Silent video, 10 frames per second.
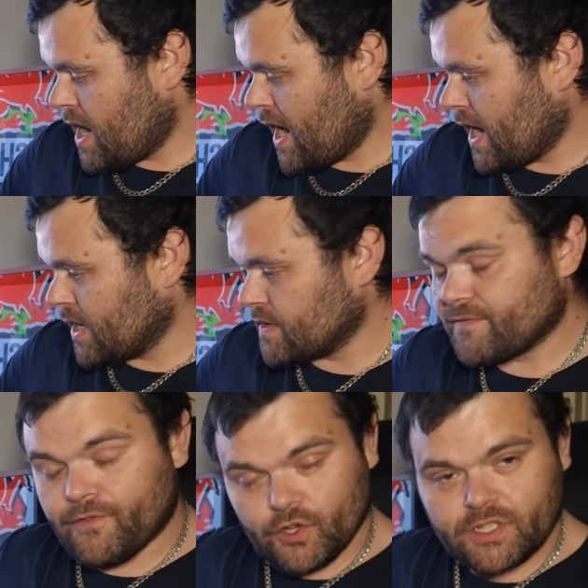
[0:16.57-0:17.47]

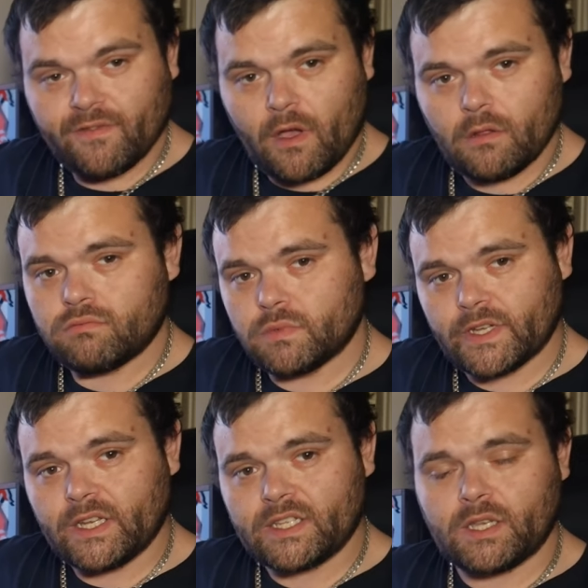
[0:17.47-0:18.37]
And first of all,
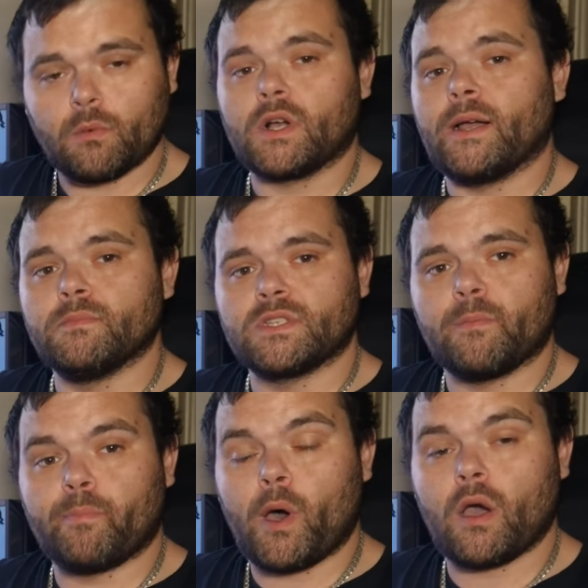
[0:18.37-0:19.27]
we're going to see what comes in
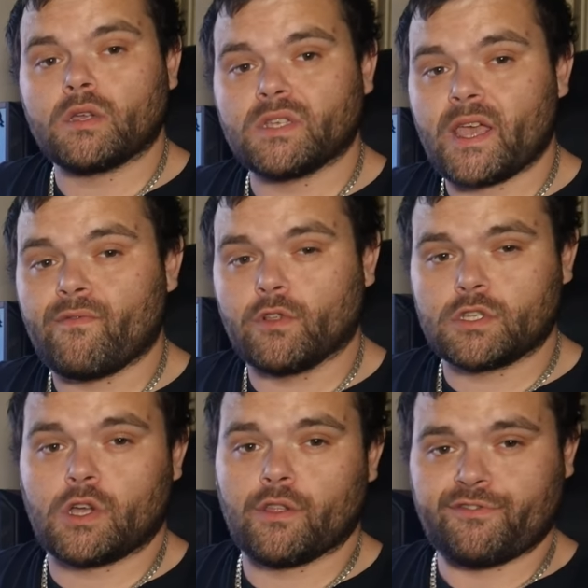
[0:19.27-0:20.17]
the box. I've
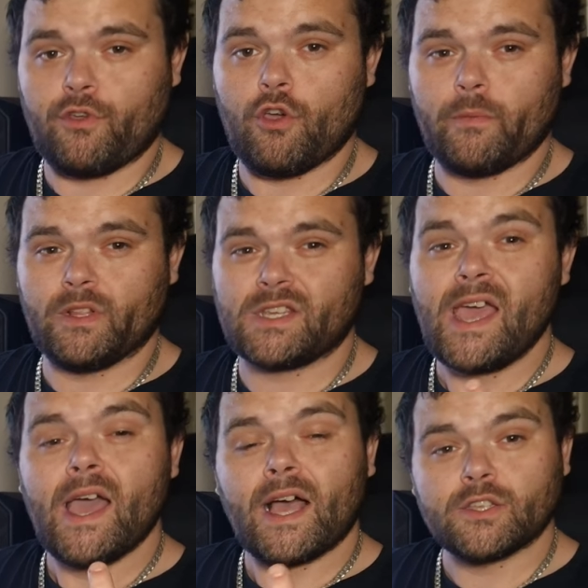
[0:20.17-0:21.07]
also got thermals
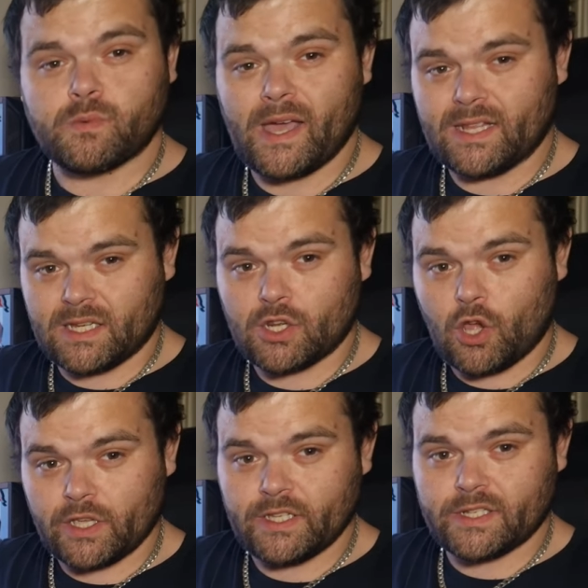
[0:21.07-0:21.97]
as well as a
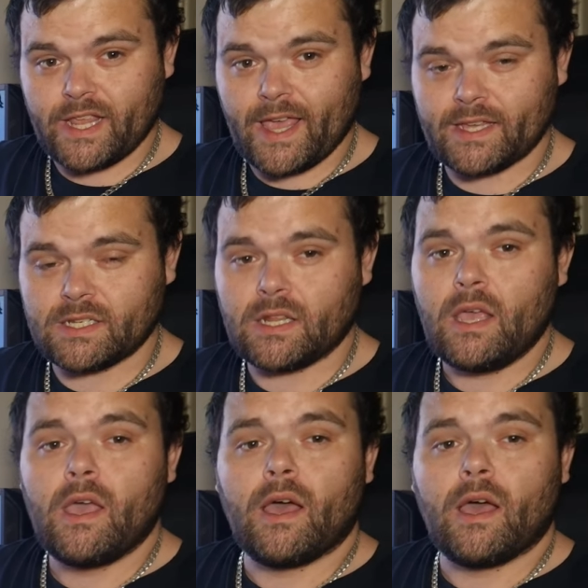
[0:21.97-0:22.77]
noise test.